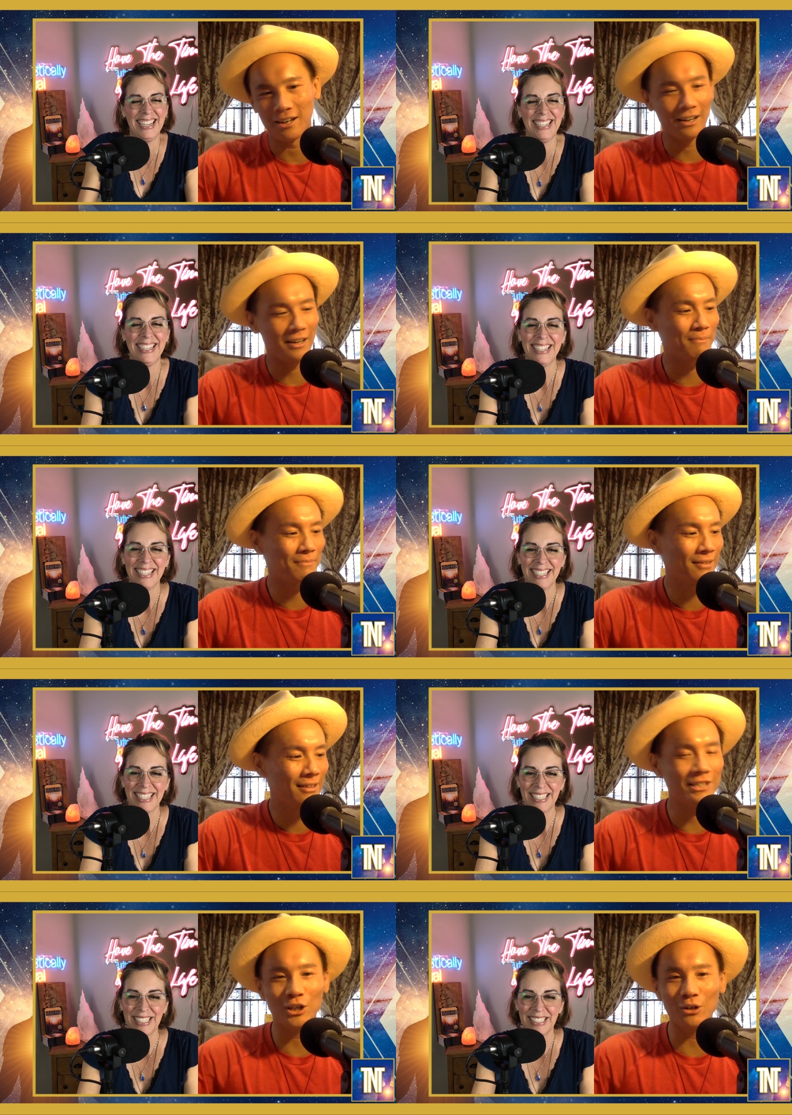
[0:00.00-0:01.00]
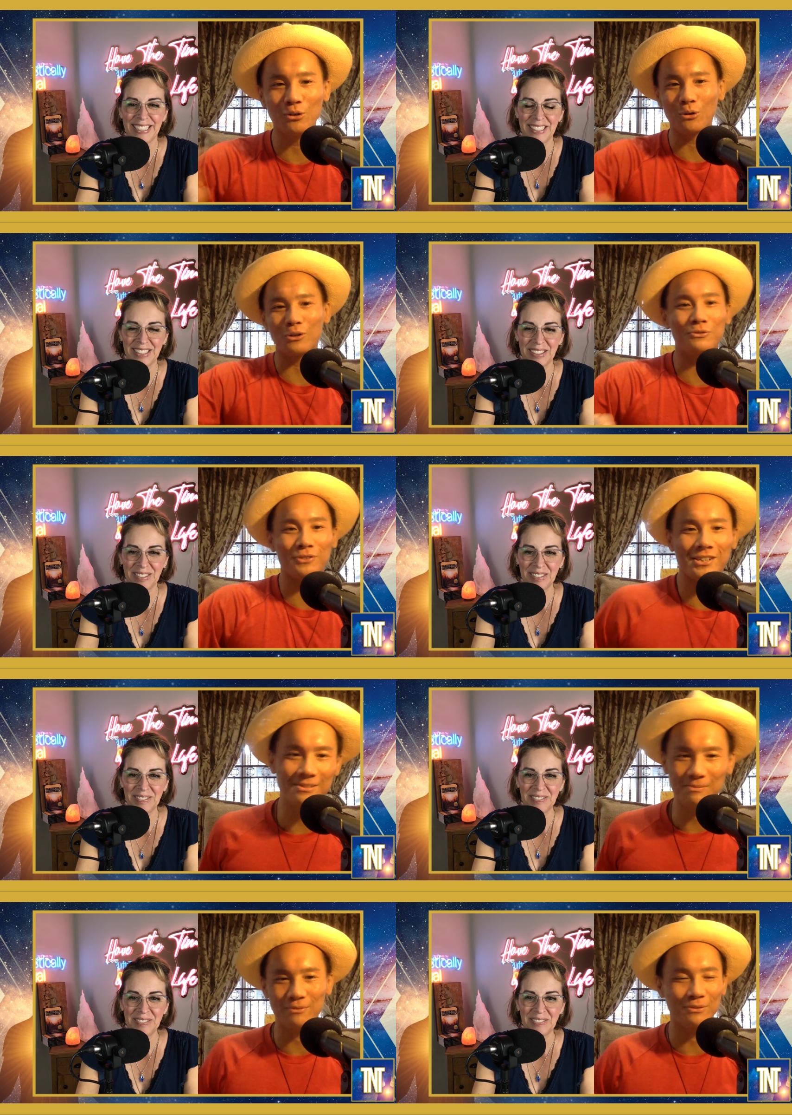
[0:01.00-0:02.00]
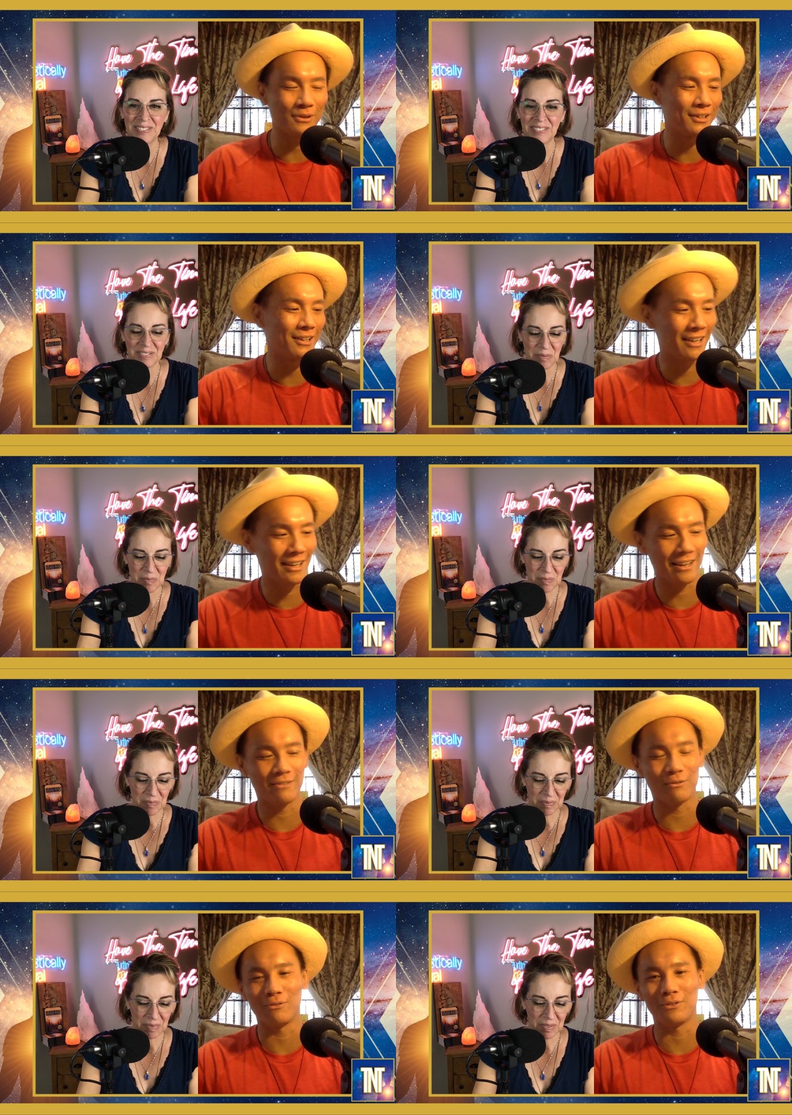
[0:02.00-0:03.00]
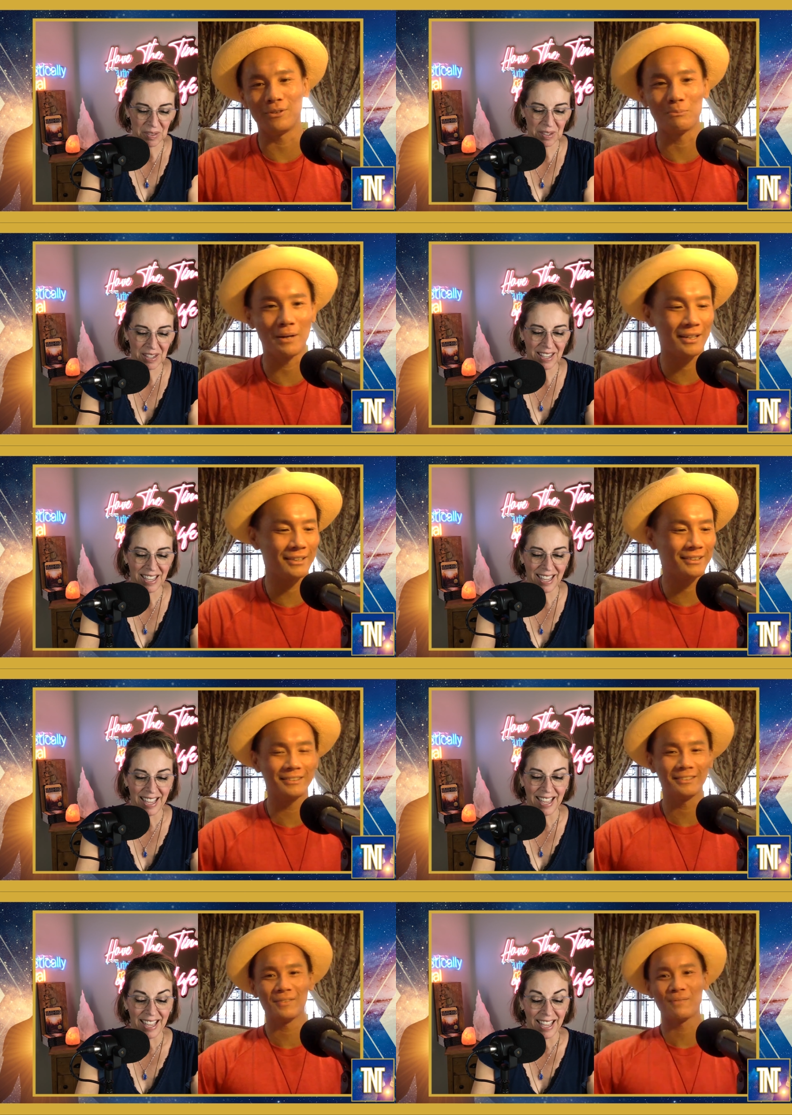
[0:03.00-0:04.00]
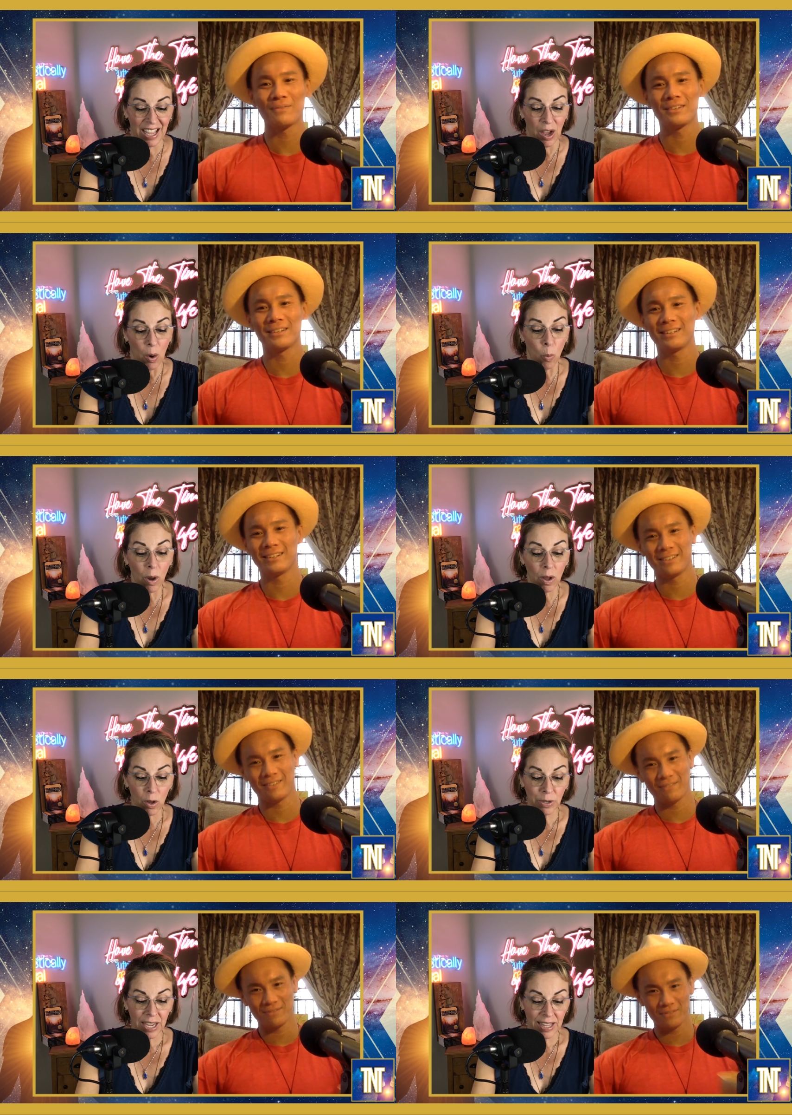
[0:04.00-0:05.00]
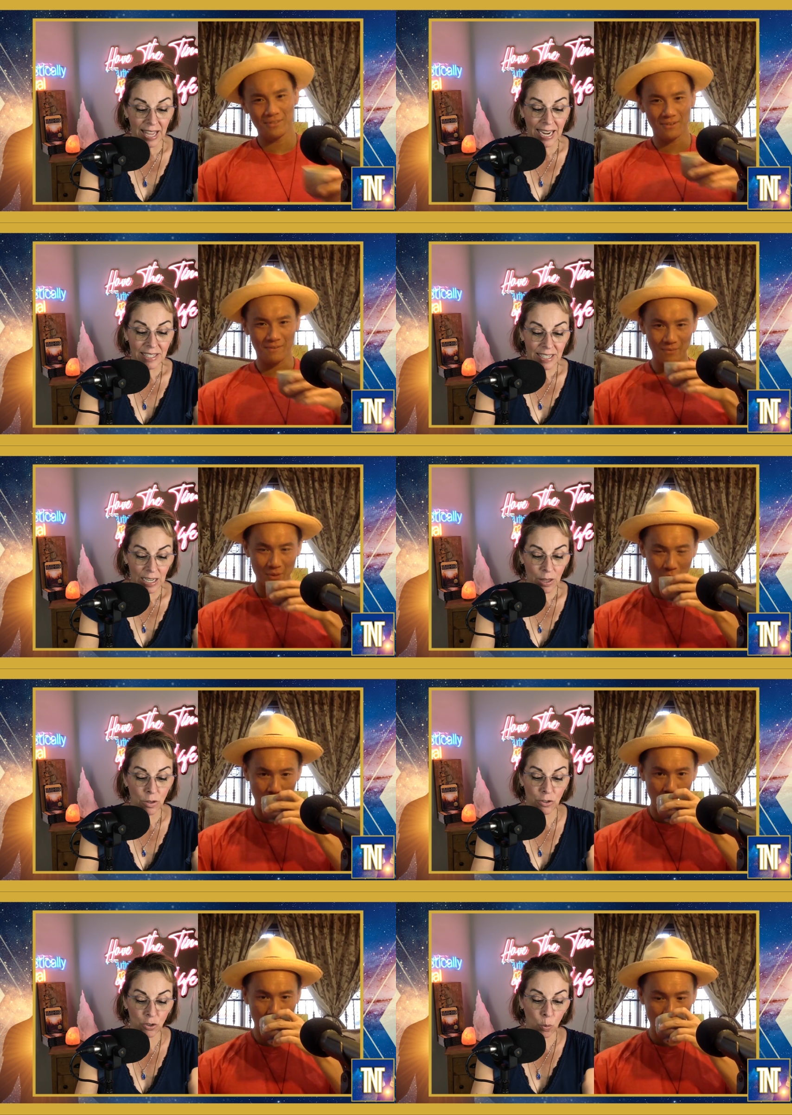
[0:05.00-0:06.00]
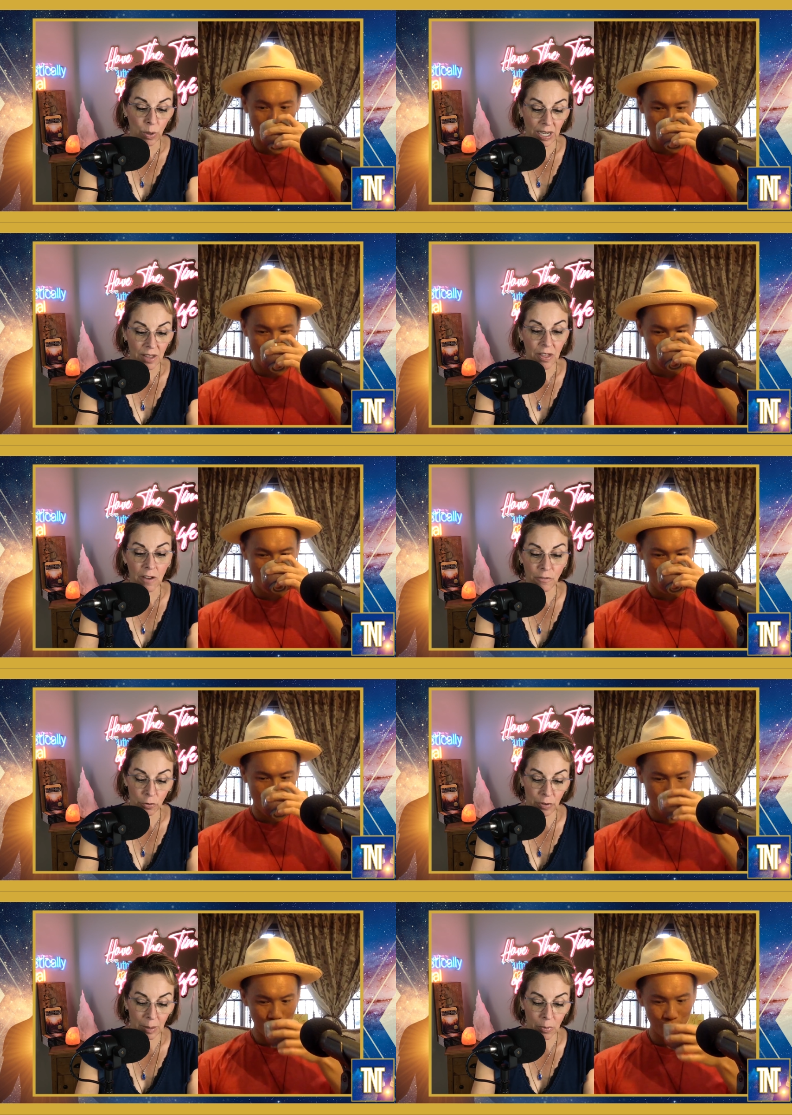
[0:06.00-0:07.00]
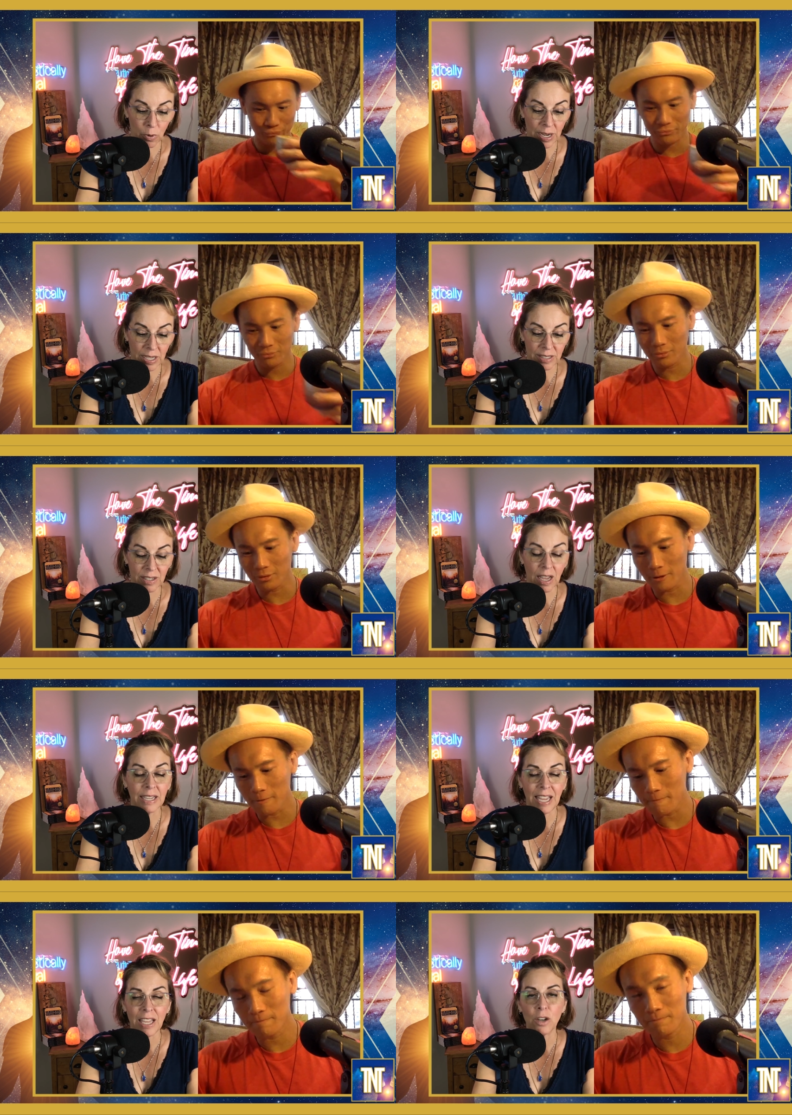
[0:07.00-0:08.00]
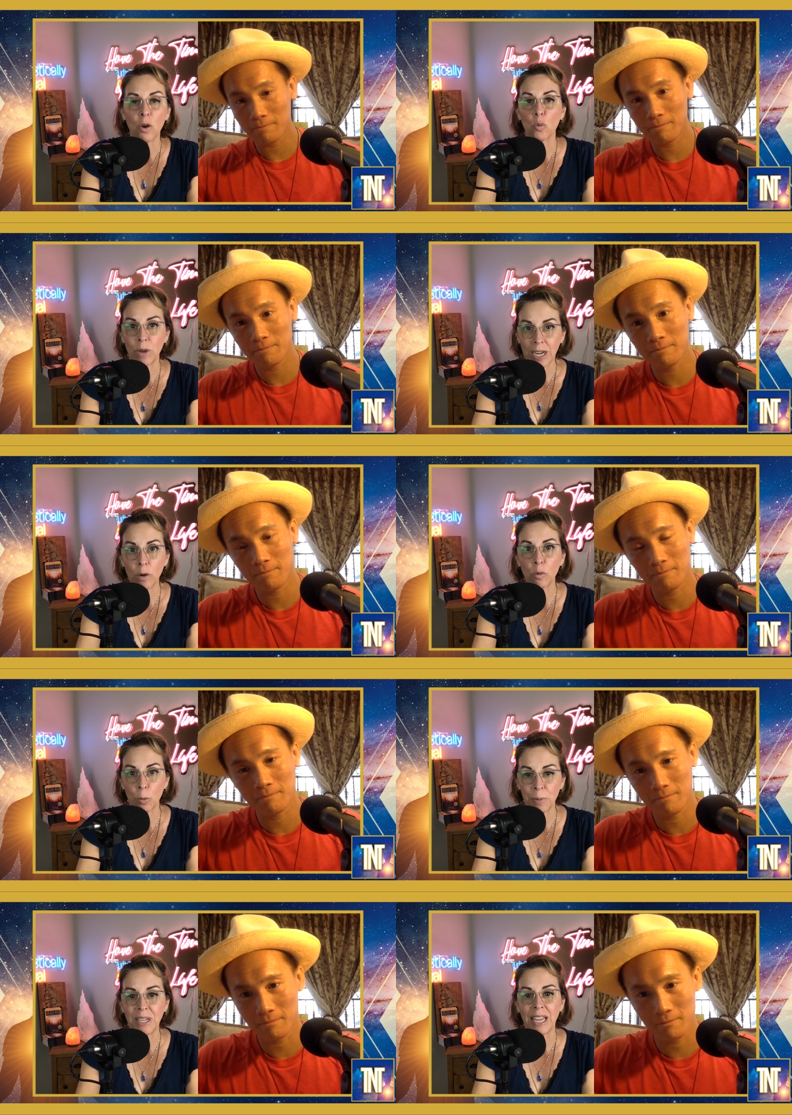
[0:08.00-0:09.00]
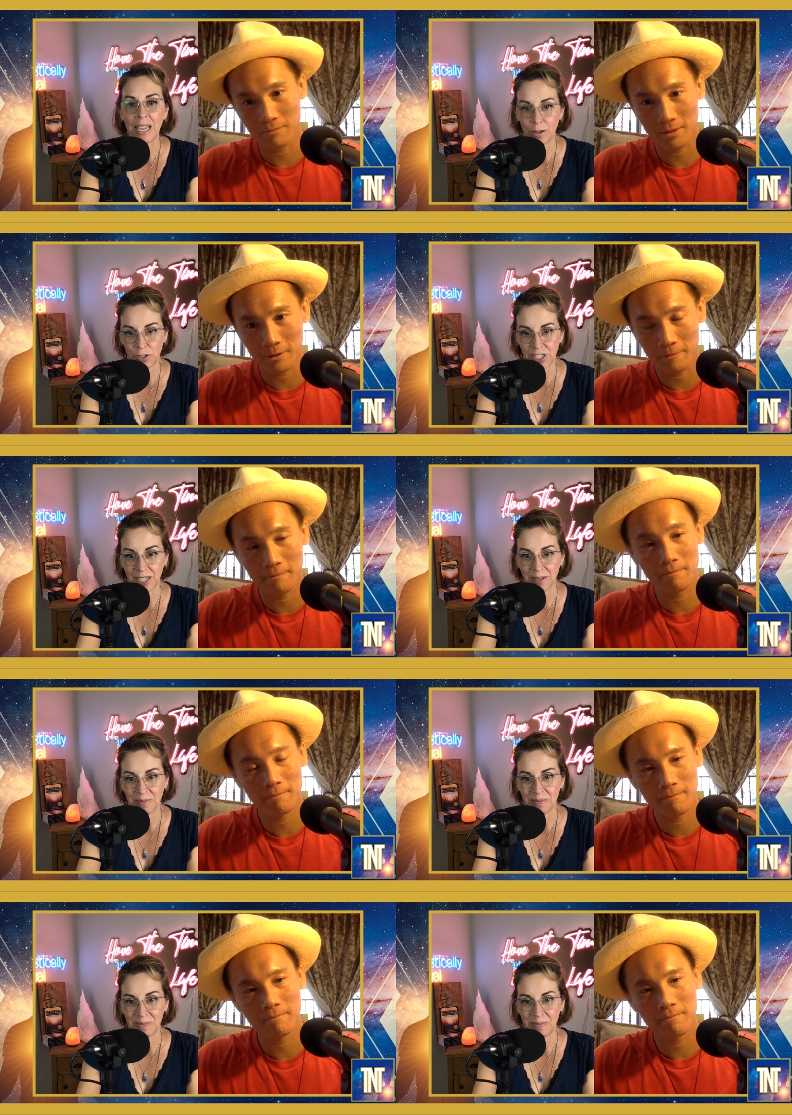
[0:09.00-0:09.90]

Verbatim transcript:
Speaker 1: um, let's hear yours first before I, I reveal mine.
Speaker 2: Well, okay, 18th through the 20th of November is again regrouping energy.